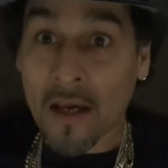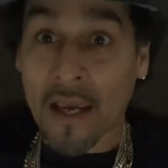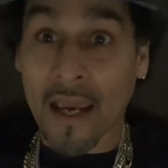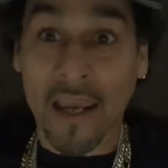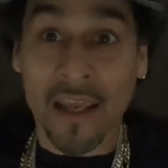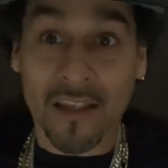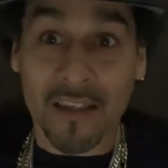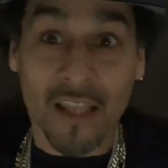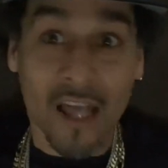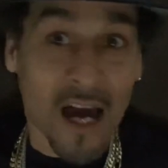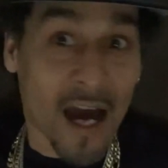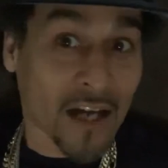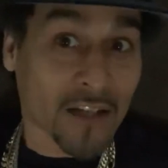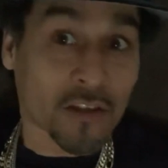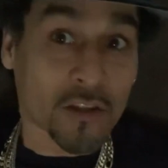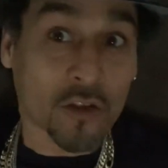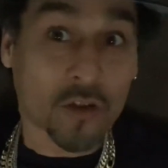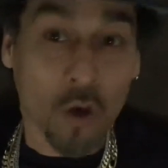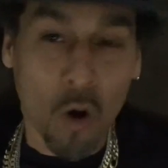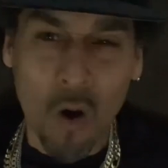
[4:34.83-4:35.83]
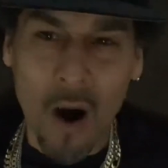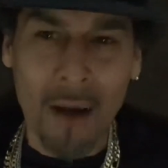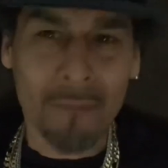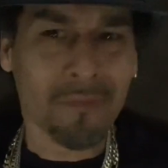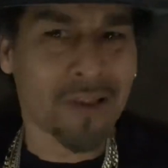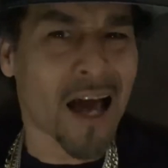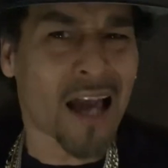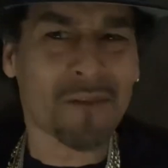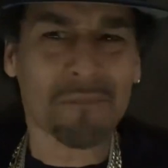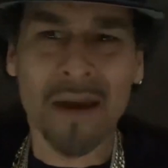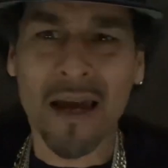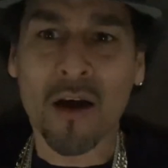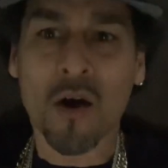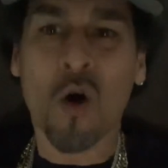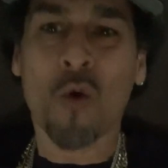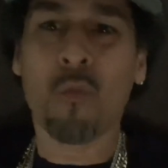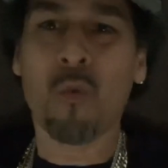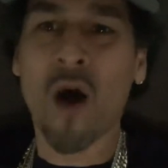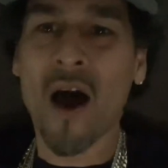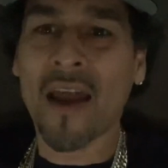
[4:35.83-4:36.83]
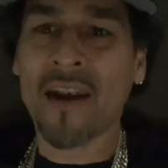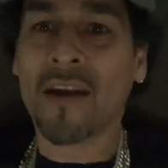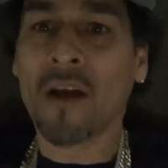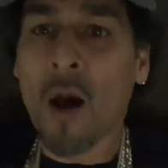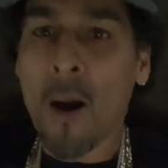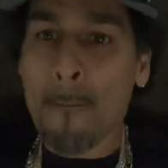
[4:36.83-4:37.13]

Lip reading: a locked door. I'm like, man, what?